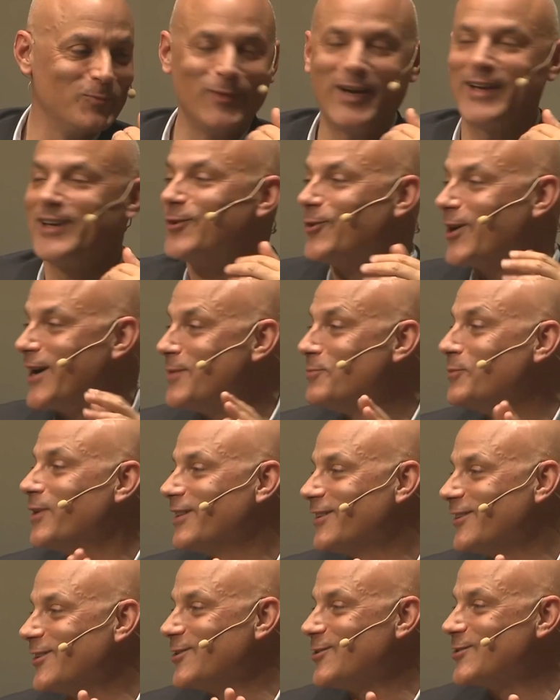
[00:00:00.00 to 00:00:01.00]
my
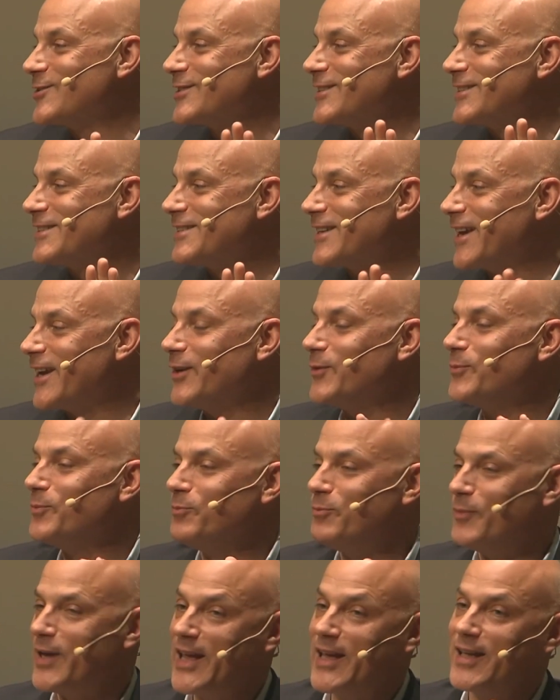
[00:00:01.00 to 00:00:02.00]
grandmother used to say,
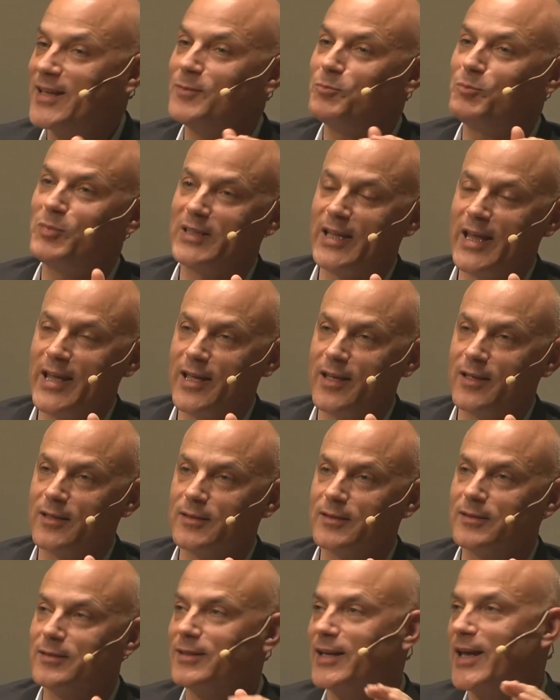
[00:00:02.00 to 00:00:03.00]
man
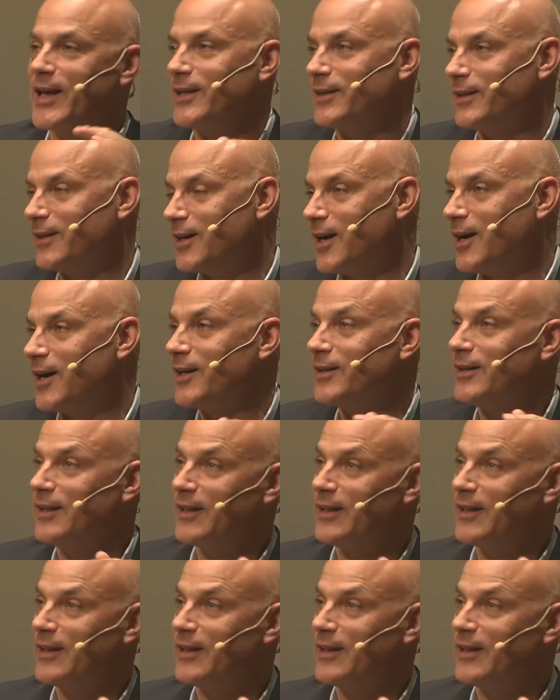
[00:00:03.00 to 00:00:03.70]
plans and God